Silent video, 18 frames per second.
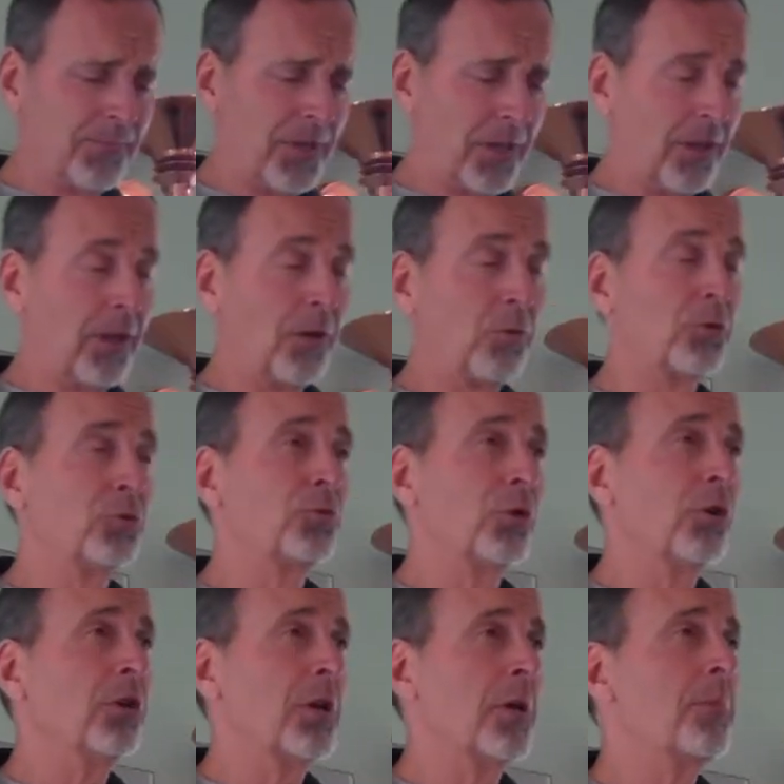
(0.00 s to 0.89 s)
it was
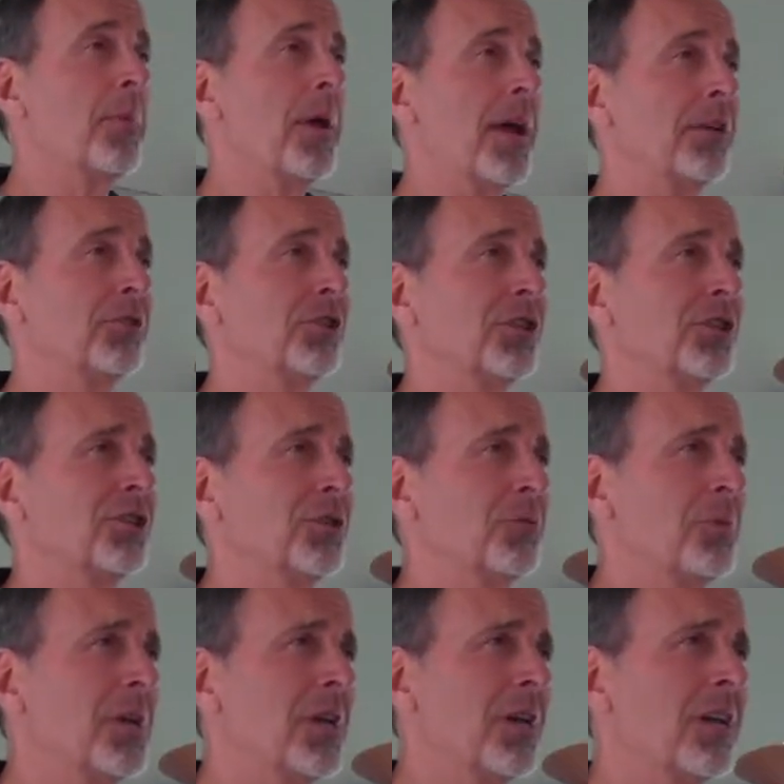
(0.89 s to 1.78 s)
really amazing
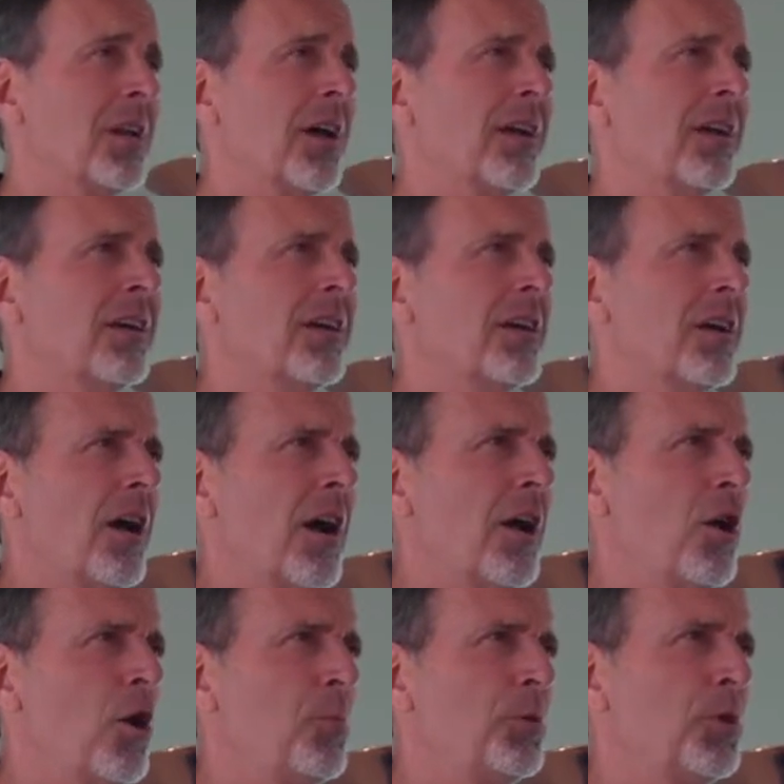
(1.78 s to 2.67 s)
to me, and I
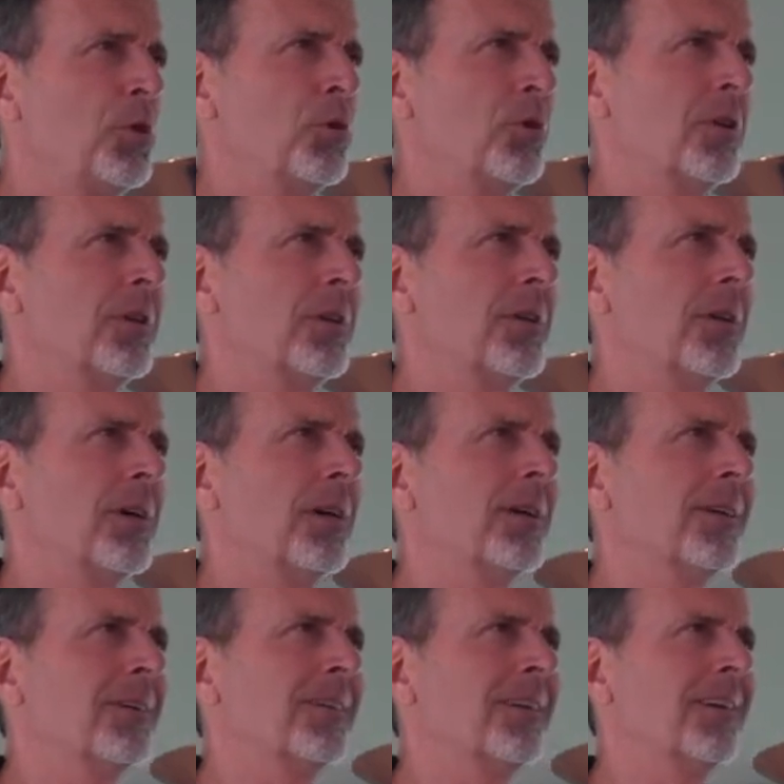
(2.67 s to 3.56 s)
hope you can
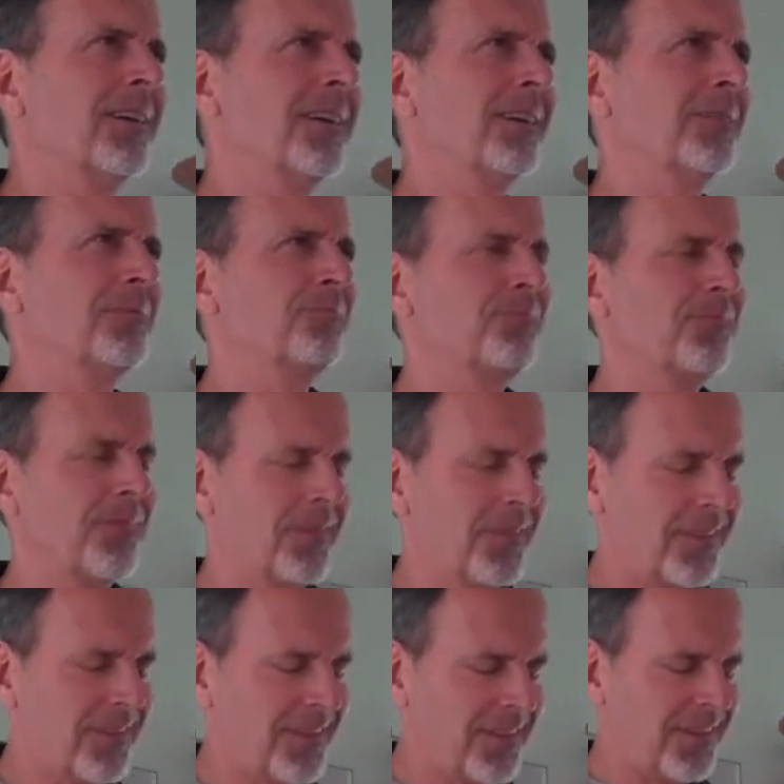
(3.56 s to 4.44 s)

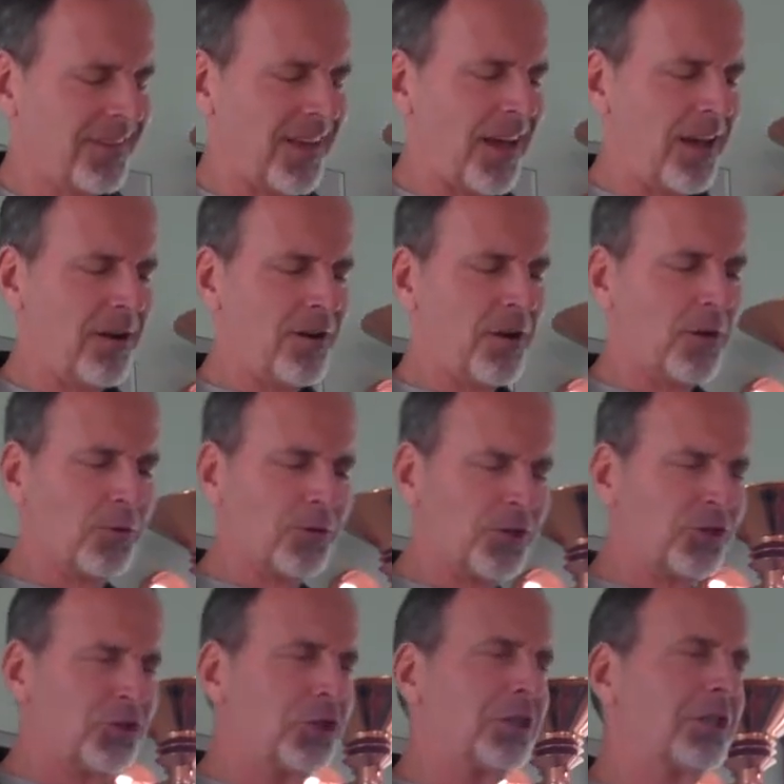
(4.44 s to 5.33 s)
I don't know,
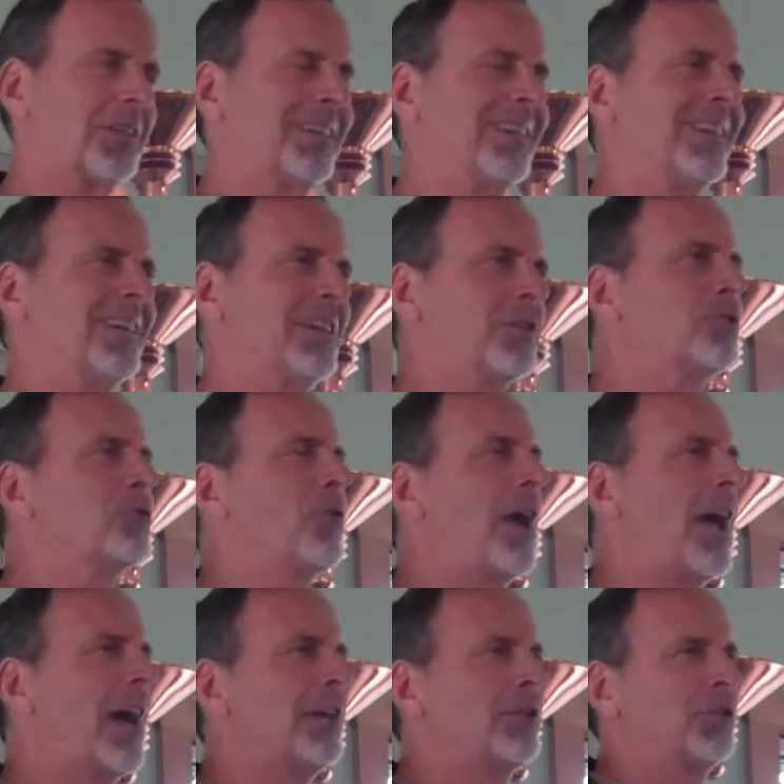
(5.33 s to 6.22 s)
just get a
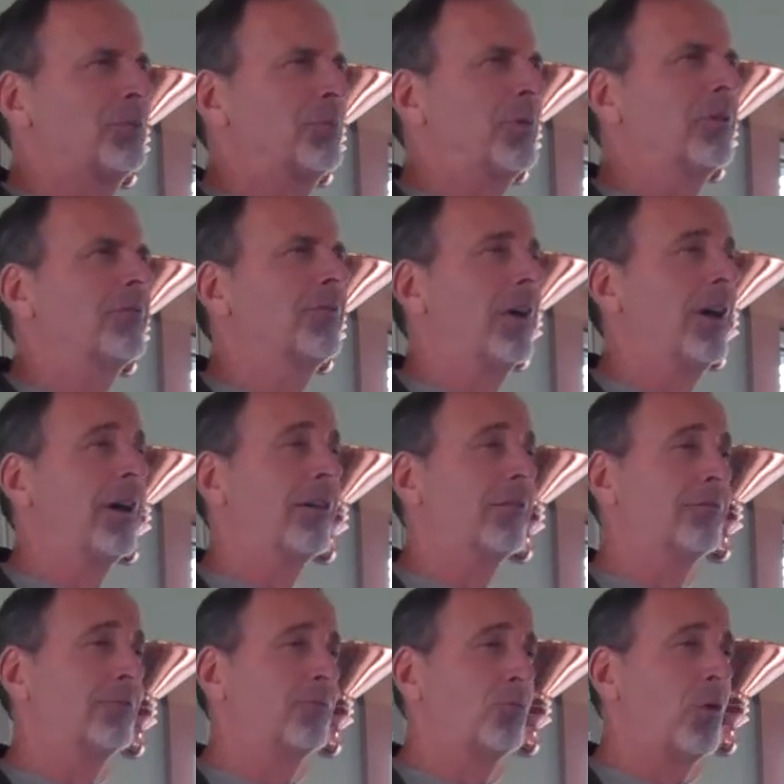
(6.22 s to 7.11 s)
grasp
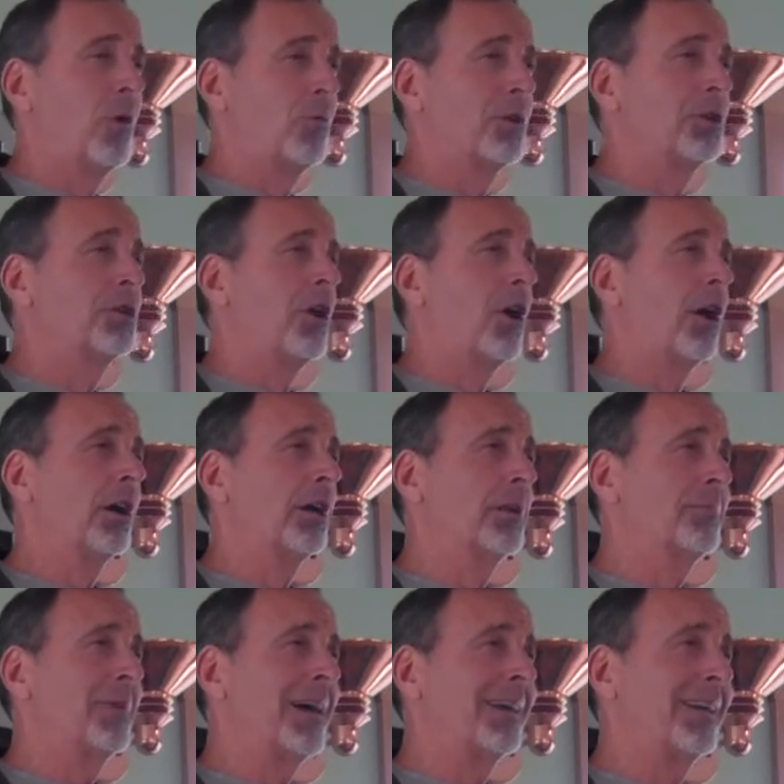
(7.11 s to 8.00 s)
of what we're
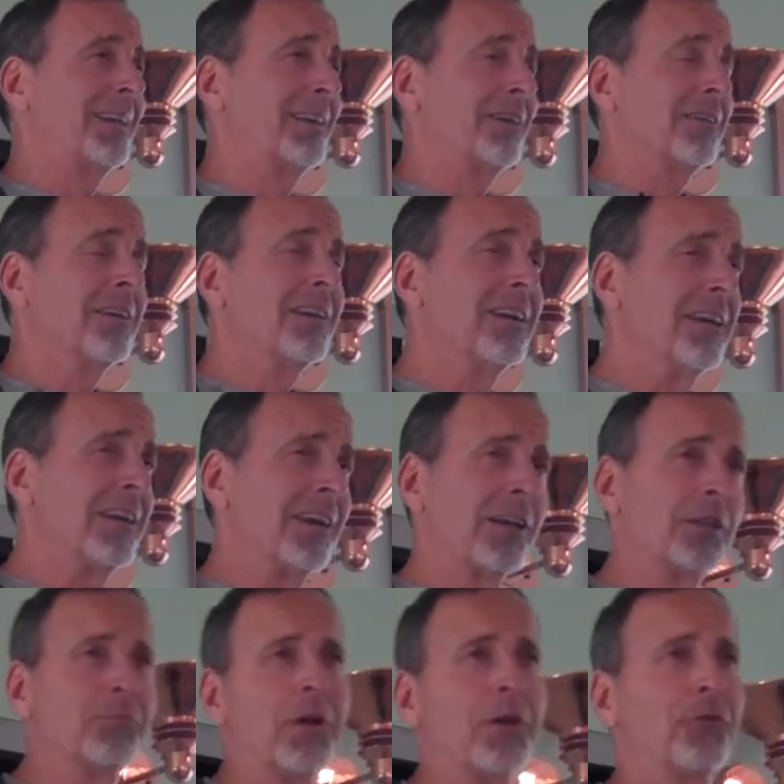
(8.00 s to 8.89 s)
talking about here.
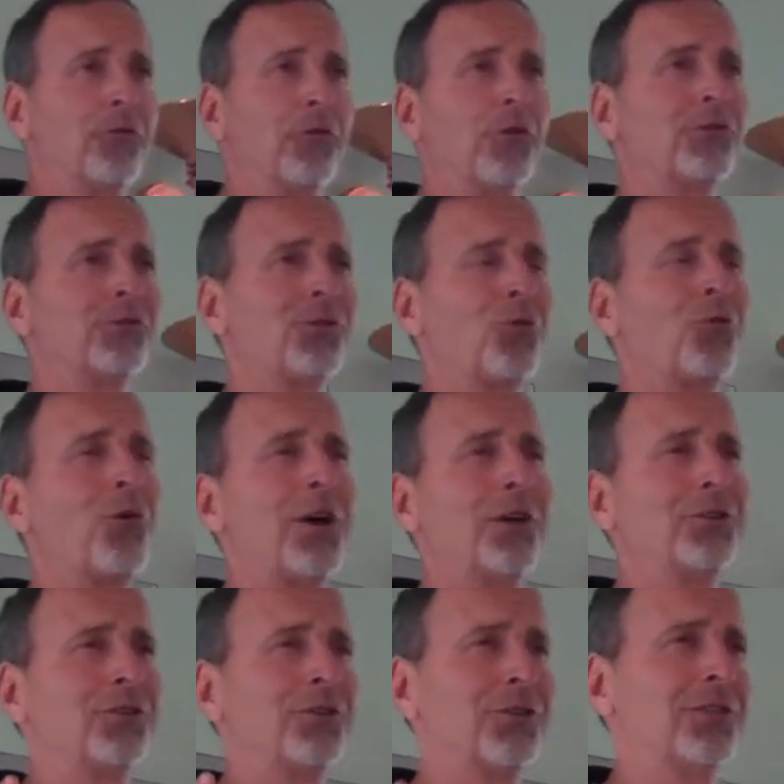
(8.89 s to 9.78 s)
Because my first
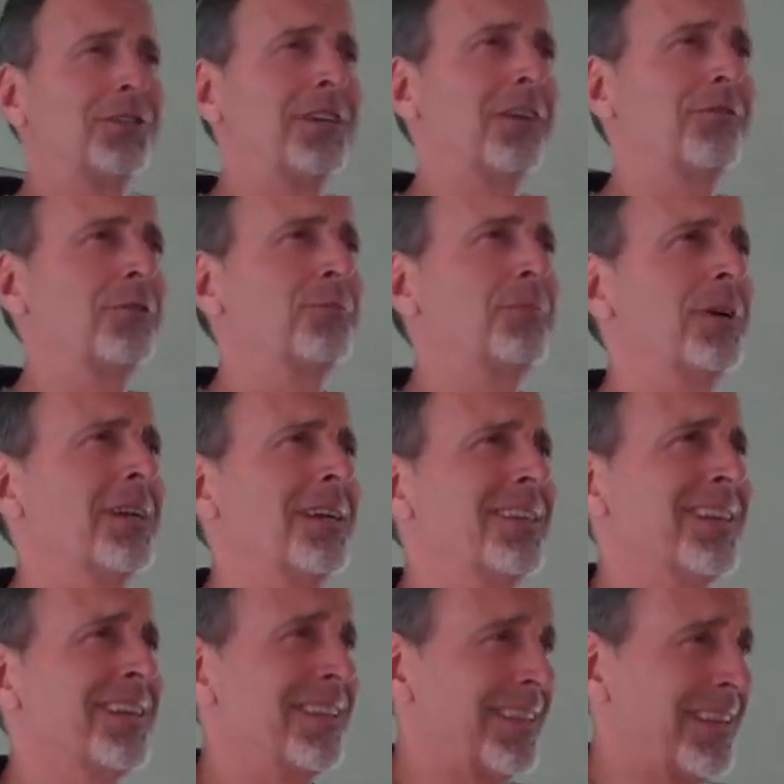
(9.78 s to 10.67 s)
question to everybody
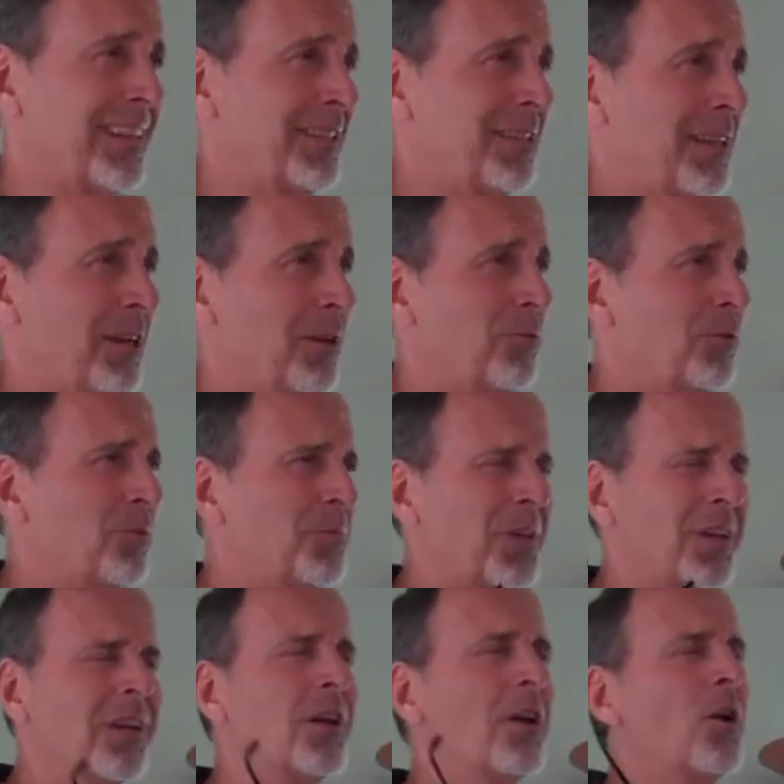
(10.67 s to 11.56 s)
that's here would
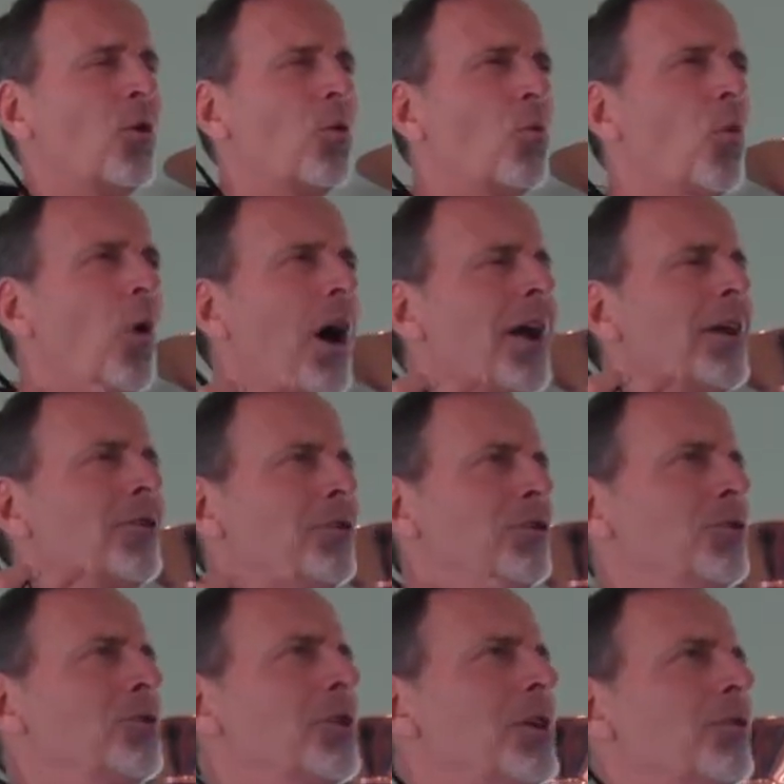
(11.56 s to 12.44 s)
be, why are
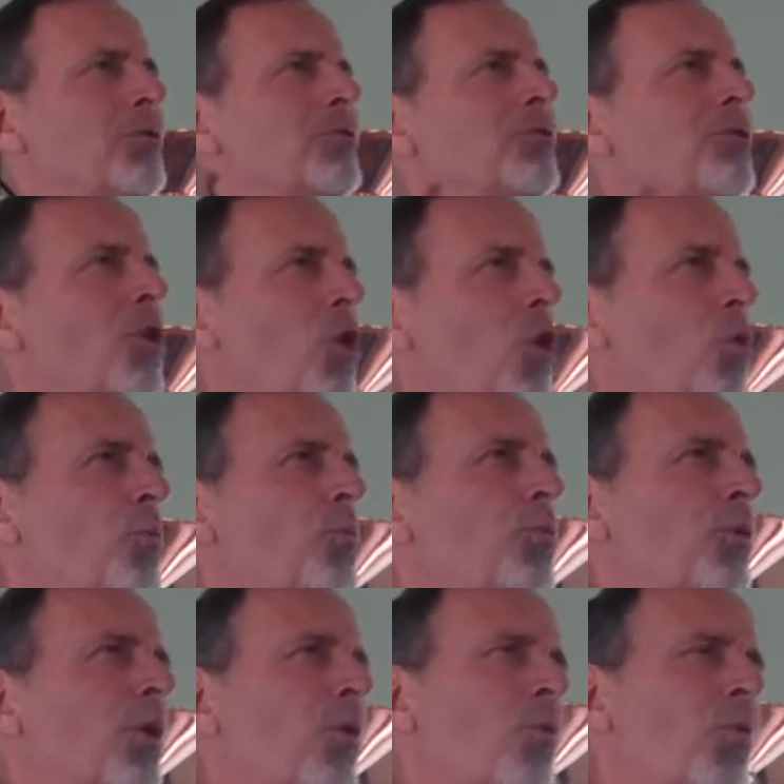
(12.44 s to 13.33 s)
you here at
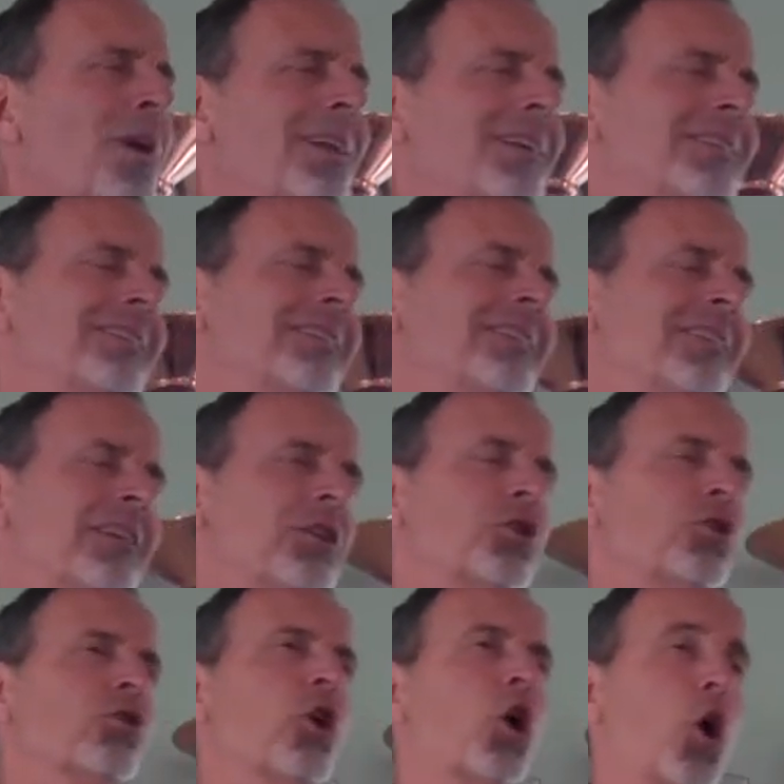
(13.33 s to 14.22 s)
Hopewell? What is it that
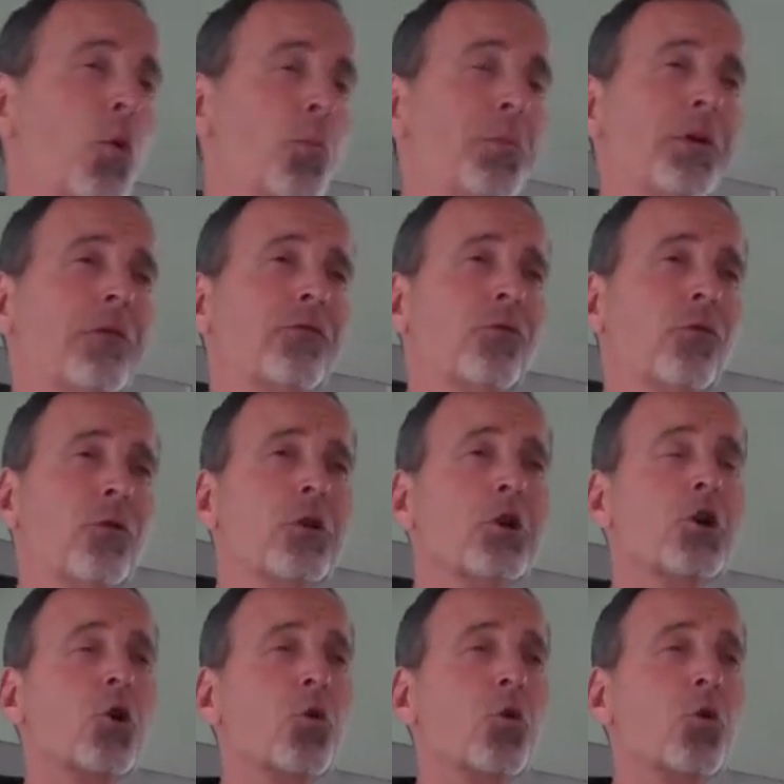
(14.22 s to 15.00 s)
you're hoping for?